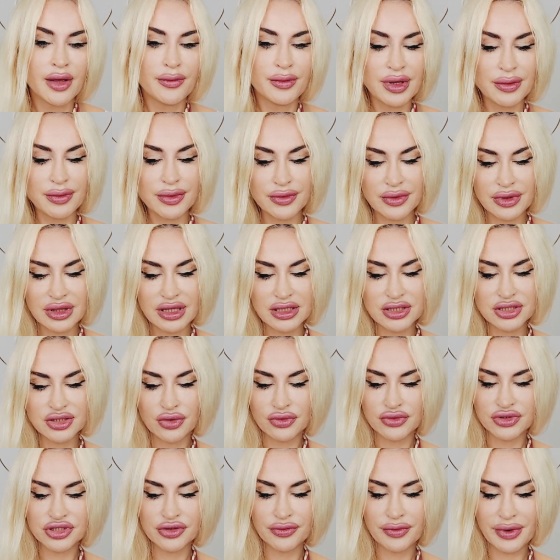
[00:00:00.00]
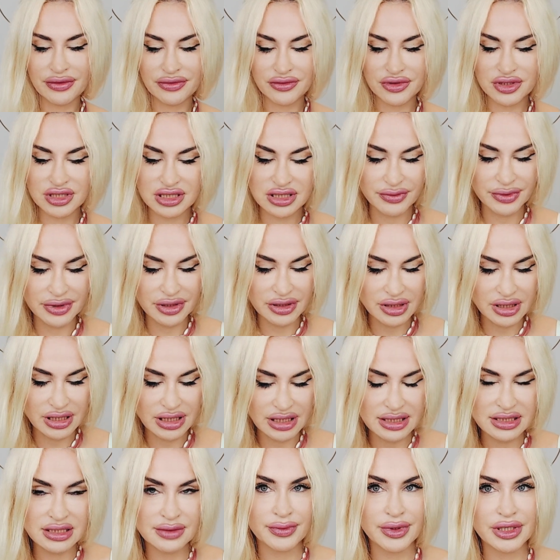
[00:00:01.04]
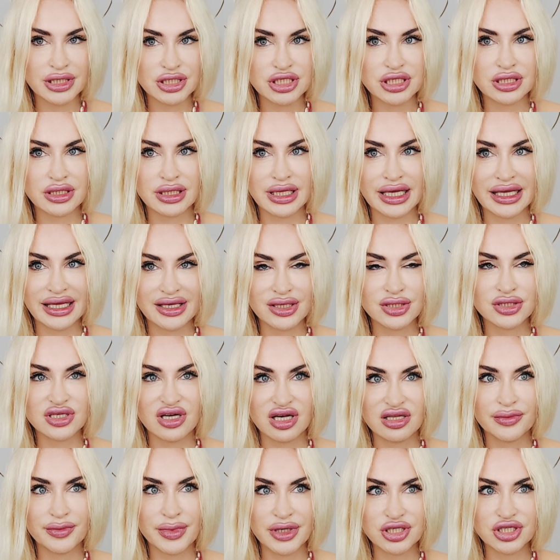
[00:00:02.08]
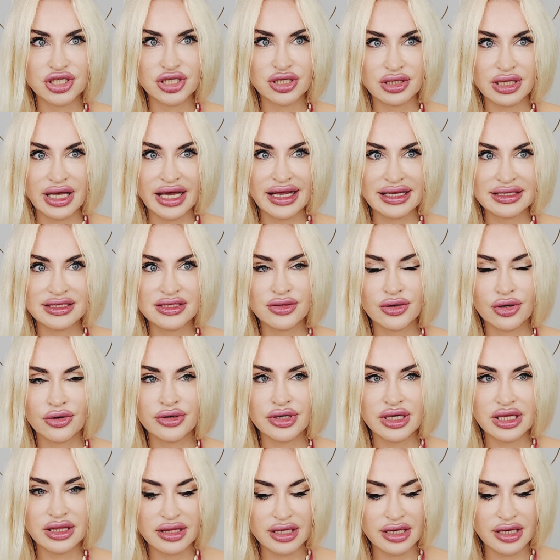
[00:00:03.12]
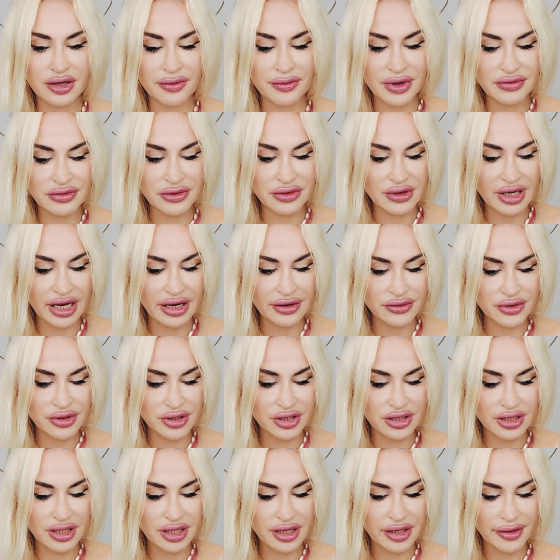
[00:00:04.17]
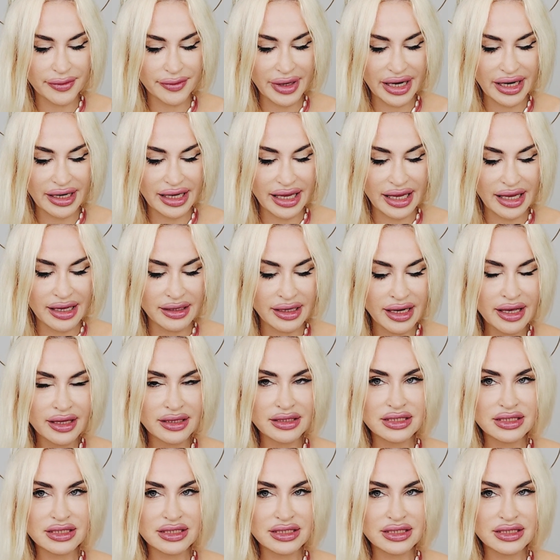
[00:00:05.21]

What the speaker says: Maybe what they told you about their stability is a bunch of like, it's all a bunch of lies. They're already thinking about how they're going to come back in.